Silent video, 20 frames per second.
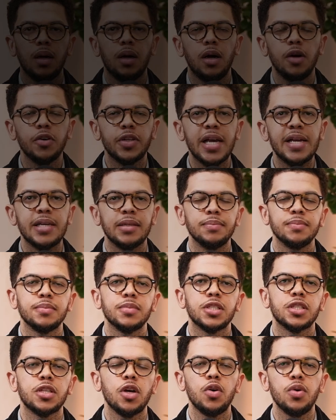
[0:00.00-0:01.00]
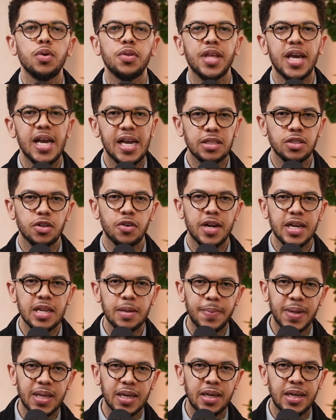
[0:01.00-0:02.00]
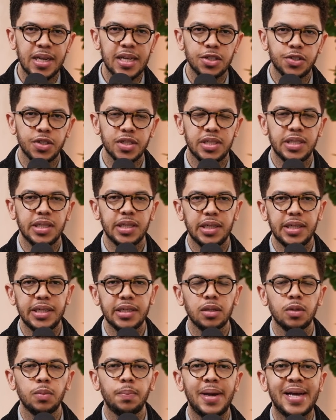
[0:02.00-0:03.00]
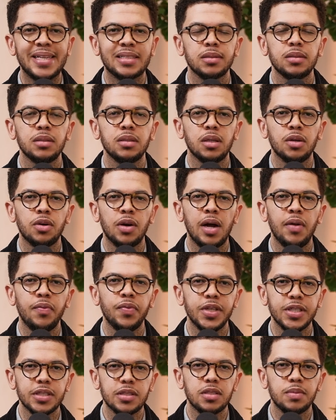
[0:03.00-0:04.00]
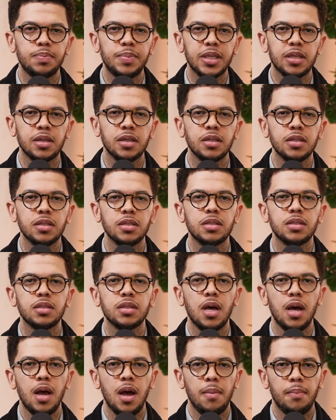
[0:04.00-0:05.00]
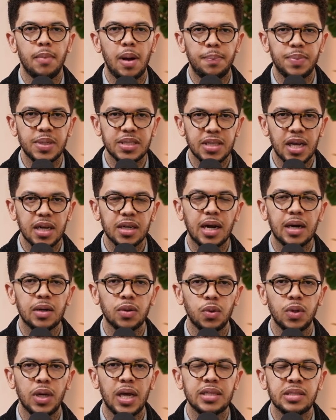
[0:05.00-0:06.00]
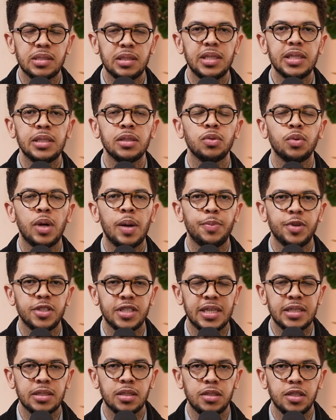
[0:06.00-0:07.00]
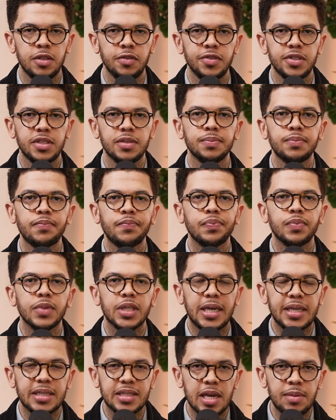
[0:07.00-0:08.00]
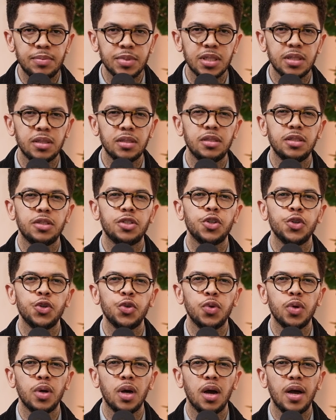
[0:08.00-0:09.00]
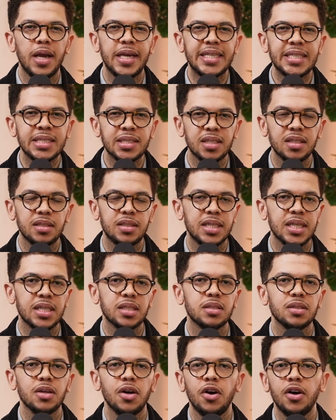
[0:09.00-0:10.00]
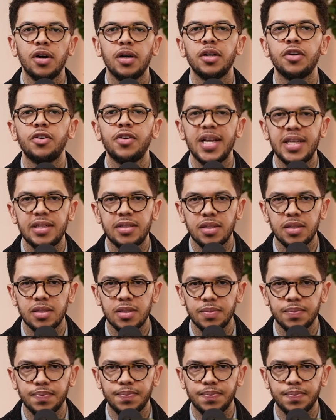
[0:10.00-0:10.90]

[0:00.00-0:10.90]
Okay, so there has already been an interesting legal battle around this because Mapisa-Nqakula's legal representatives attempted to interdict her arrest.